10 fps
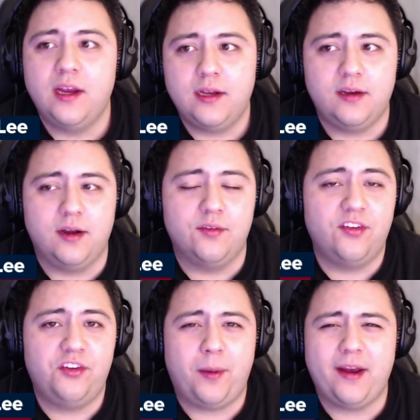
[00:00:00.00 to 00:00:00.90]
you know,
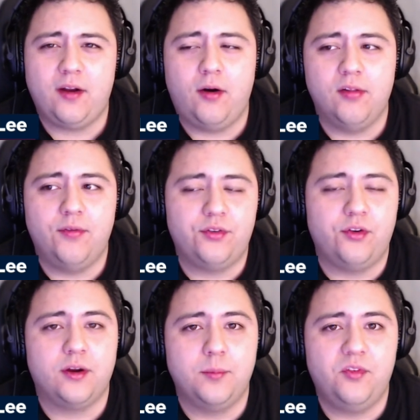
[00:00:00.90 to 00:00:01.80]
despite all of the
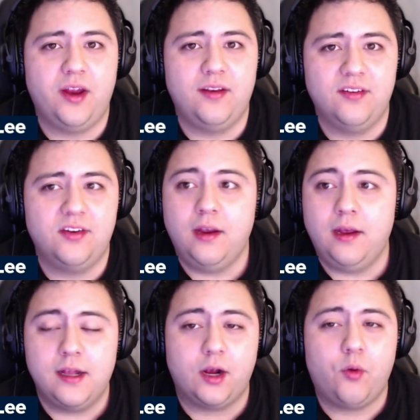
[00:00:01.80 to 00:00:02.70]
circumstances
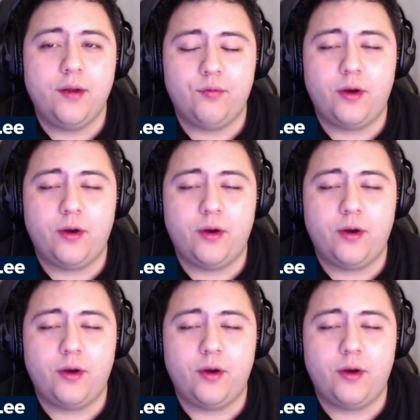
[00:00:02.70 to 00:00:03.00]
that quite